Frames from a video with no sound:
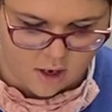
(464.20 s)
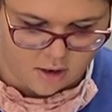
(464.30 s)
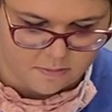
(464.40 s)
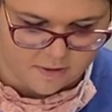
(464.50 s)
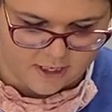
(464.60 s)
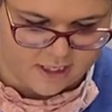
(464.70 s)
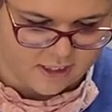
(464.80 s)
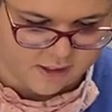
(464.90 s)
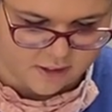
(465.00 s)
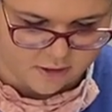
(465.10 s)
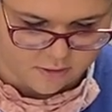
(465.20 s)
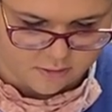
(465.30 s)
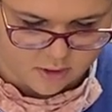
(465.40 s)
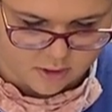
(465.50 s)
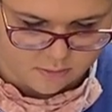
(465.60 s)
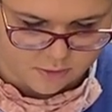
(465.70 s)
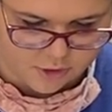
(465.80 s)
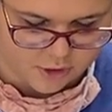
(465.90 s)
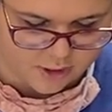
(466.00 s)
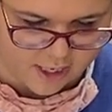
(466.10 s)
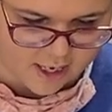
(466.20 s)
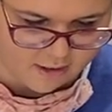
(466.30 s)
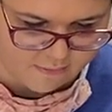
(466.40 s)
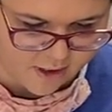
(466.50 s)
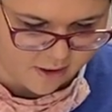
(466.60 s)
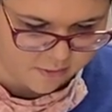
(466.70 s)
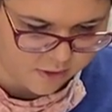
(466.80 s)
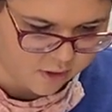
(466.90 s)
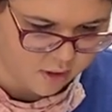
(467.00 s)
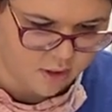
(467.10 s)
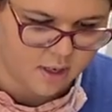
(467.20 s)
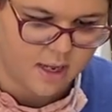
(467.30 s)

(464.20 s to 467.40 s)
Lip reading: Alrighty, so we should have our